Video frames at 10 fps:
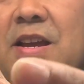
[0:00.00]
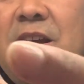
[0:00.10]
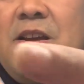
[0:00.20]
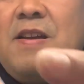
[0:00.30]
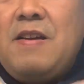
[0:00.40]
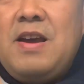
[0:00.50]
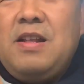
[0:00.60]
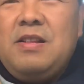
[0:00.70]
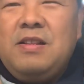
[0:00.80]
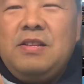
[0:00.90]
All right,
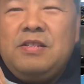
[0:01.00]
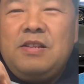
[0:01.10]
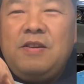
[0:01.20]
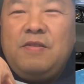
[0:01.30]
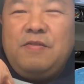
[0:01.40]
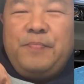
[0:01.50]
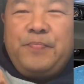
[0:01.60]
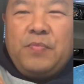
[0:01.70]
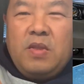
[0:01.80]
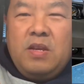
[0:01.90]
so
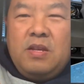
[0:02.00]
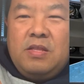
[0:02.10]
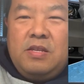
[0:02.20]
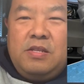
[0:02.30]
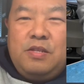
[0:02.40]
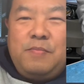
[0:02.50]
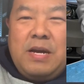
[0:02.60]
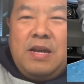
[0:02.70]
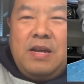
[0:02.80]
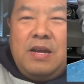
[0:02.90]
this is
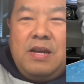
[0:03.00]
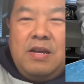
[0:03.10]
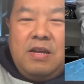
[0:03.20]
my